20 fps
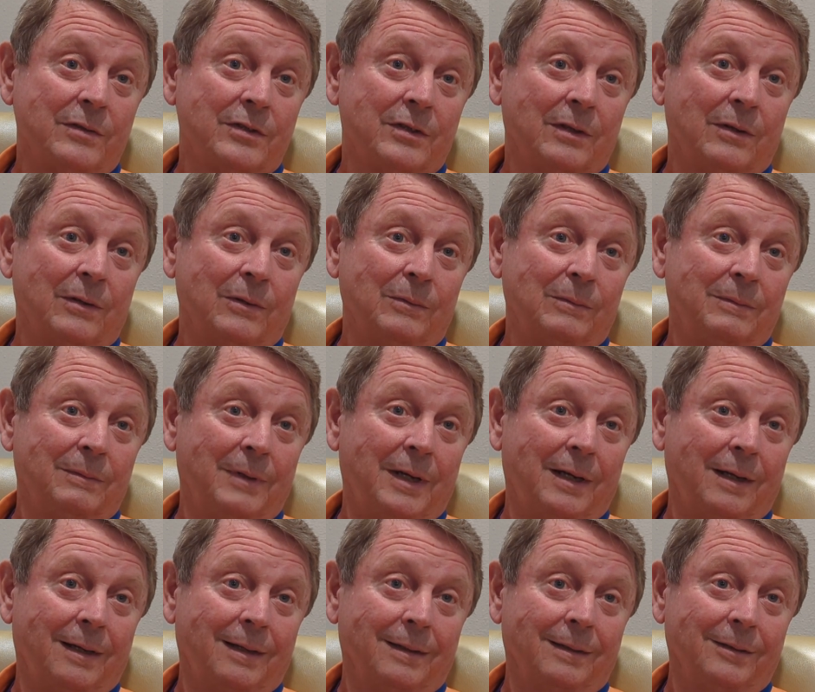So
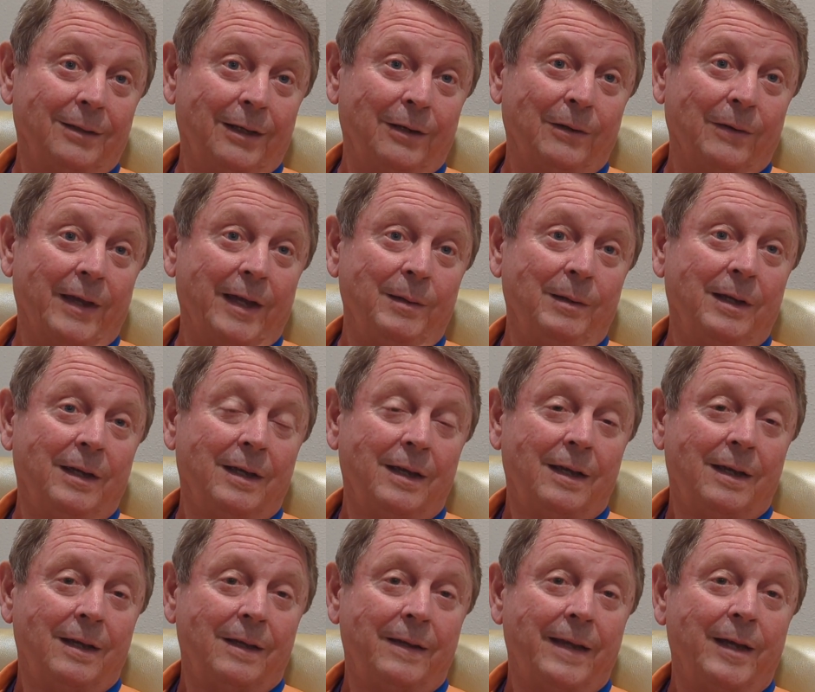wow, uh, you know they
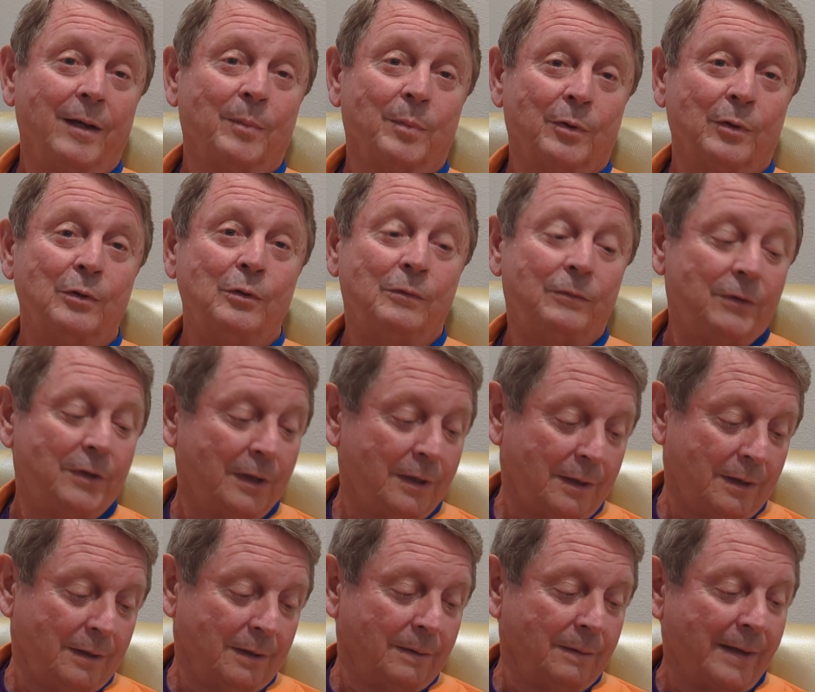they approved
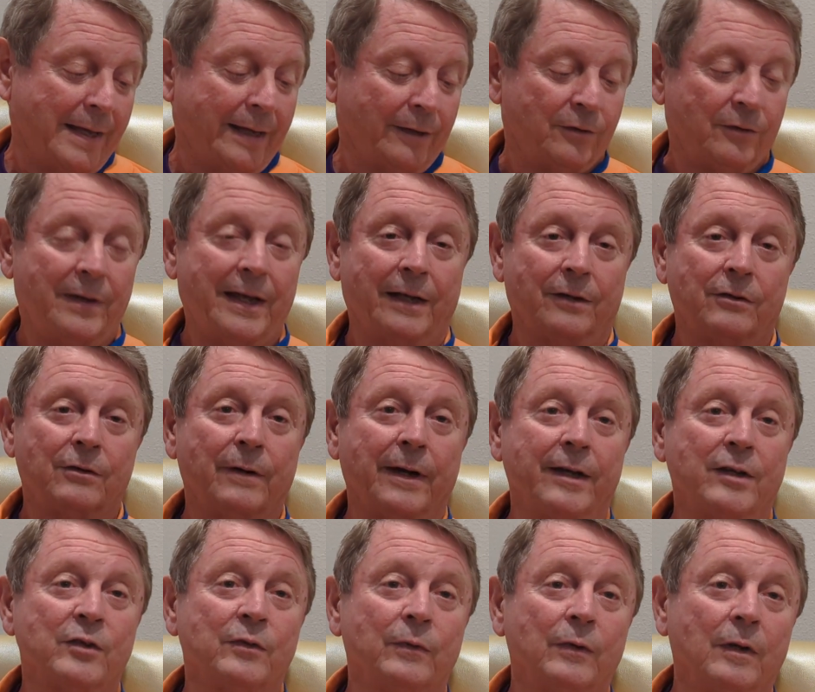uh, that that
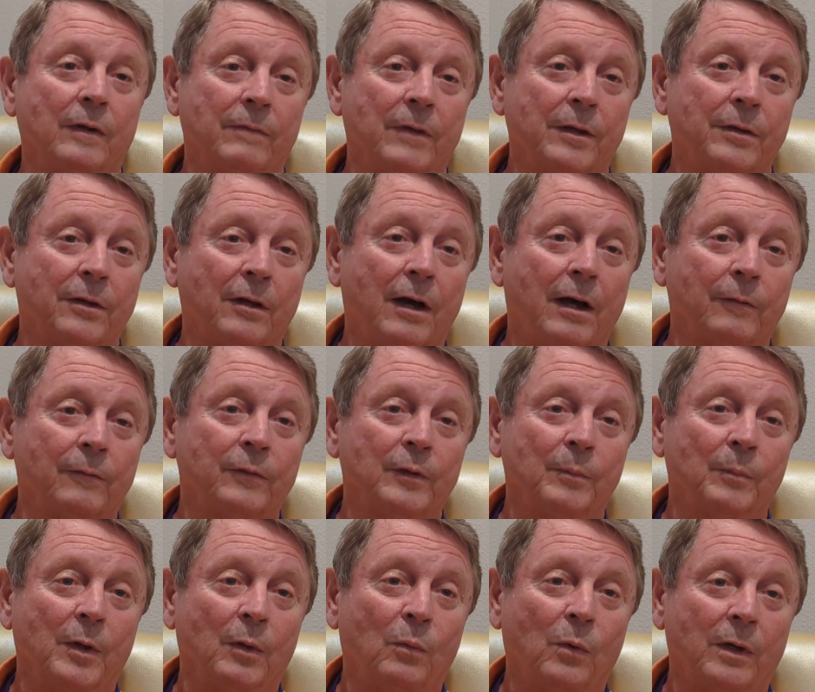transfer of the thought
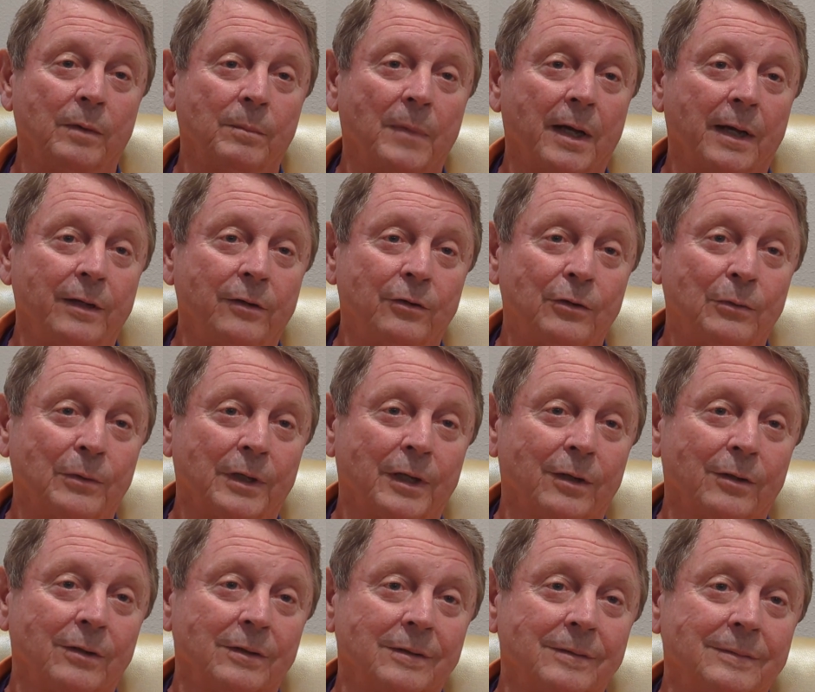from the one mind to
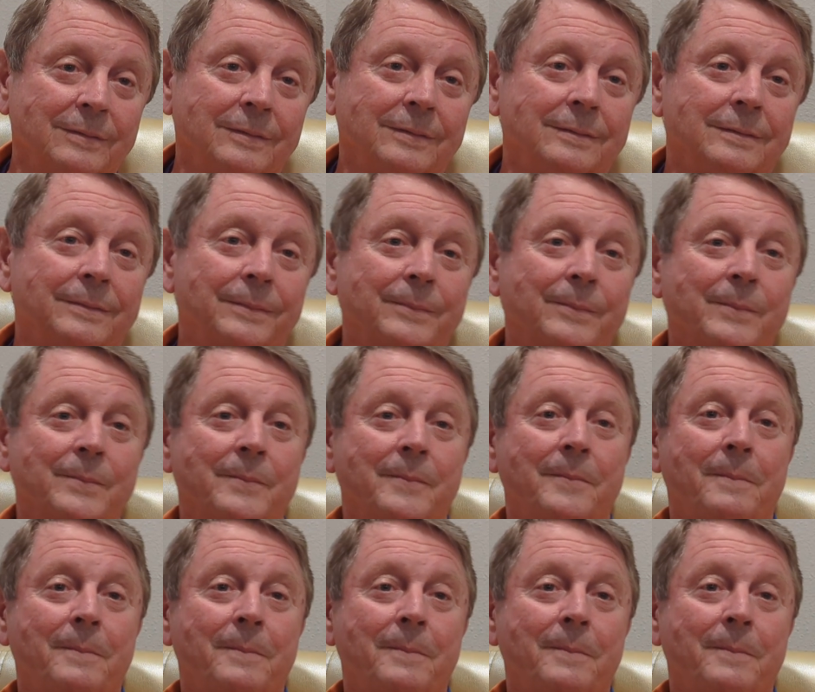another. I never heard any.